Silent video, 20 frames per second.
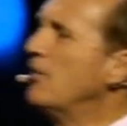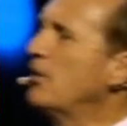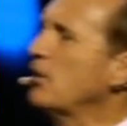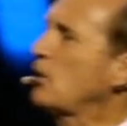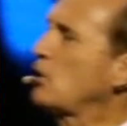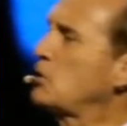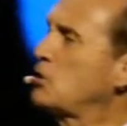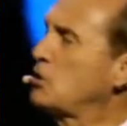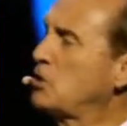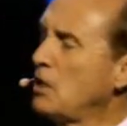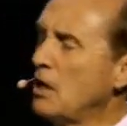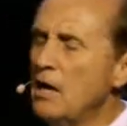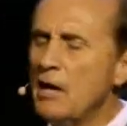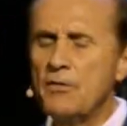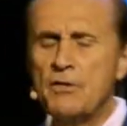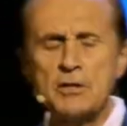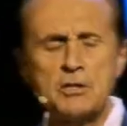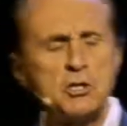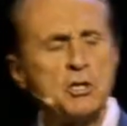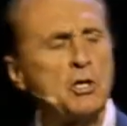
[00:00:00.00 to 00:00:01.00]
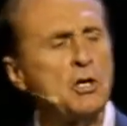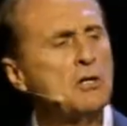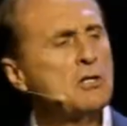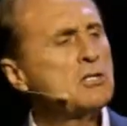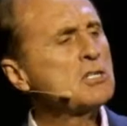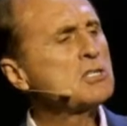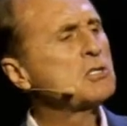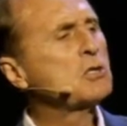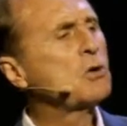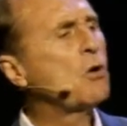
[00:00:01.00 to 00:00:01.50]
The
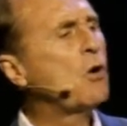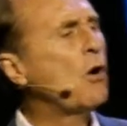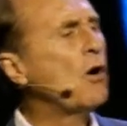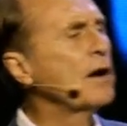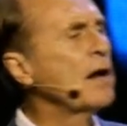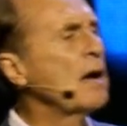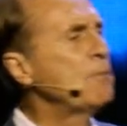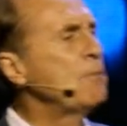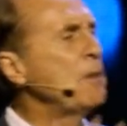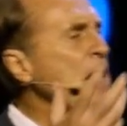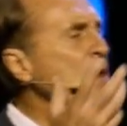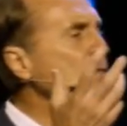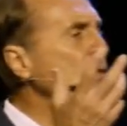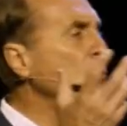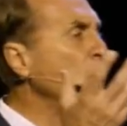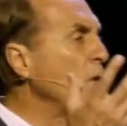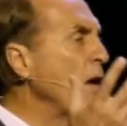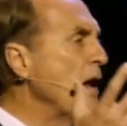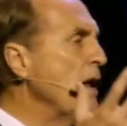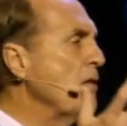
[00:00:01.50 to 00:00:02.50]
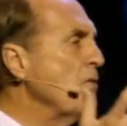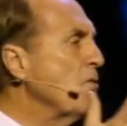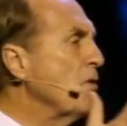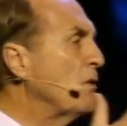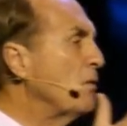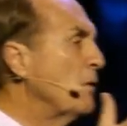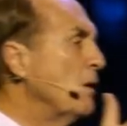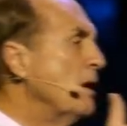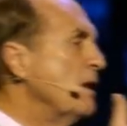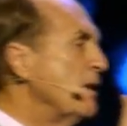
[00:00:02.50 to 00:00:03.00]
church is caught up in
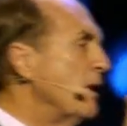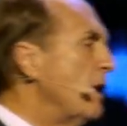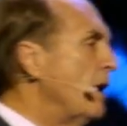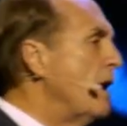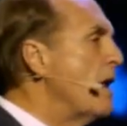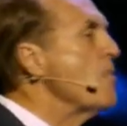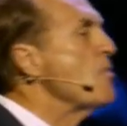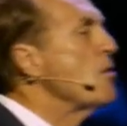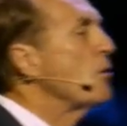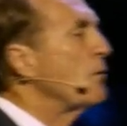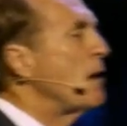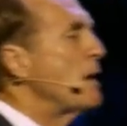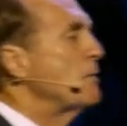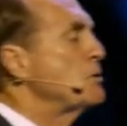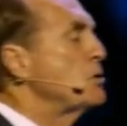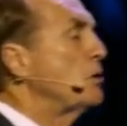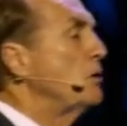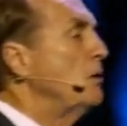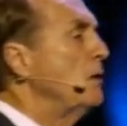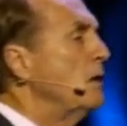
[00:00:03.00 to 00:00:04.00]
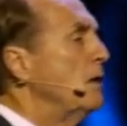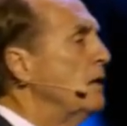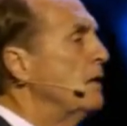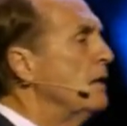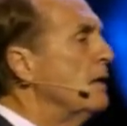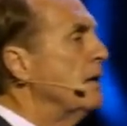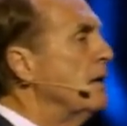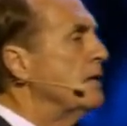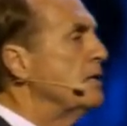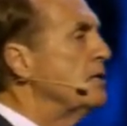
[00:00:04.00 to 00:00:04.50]
the rapture.
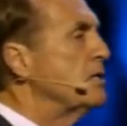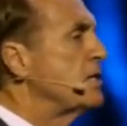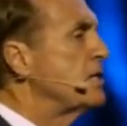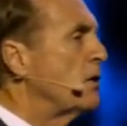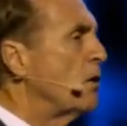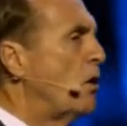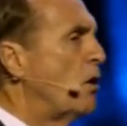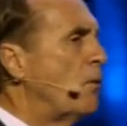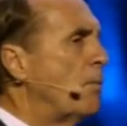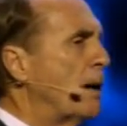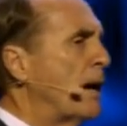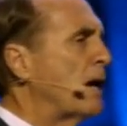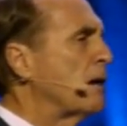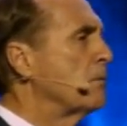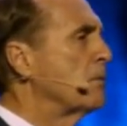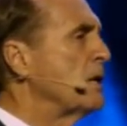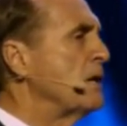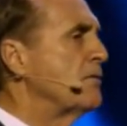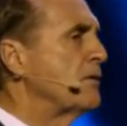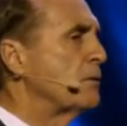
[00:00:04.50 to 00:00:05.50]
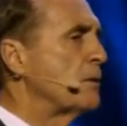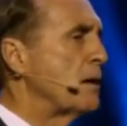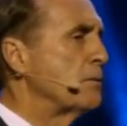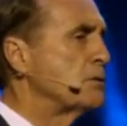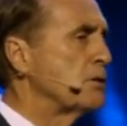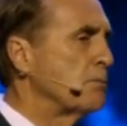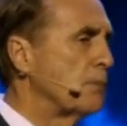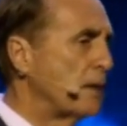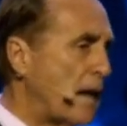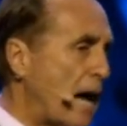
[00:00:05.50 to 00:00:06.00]
You said, oh, but I don't believe in the rapture.